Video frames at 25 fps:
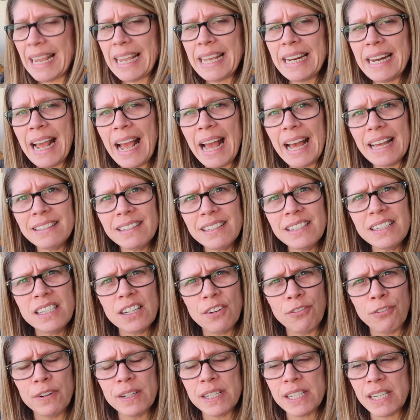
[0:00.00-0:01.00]
It has a
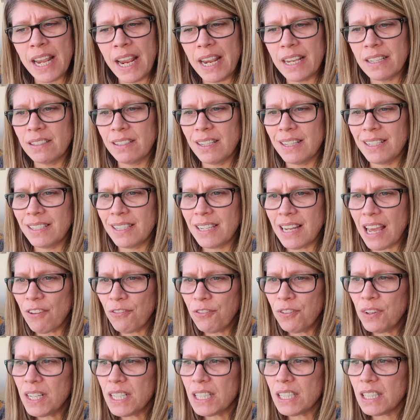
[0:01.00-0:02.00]
different taste. It
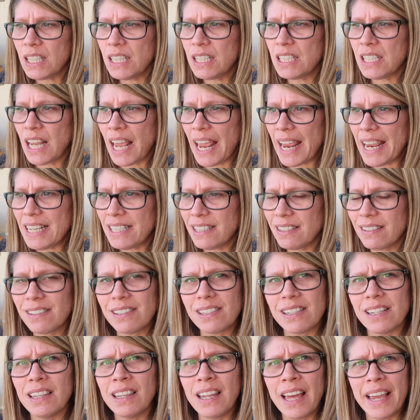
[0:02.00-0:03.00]
definitely
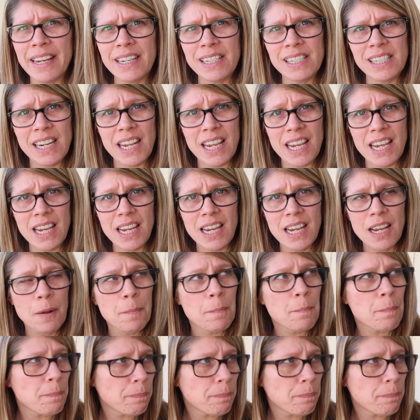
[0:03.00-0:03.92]
tastes like tea.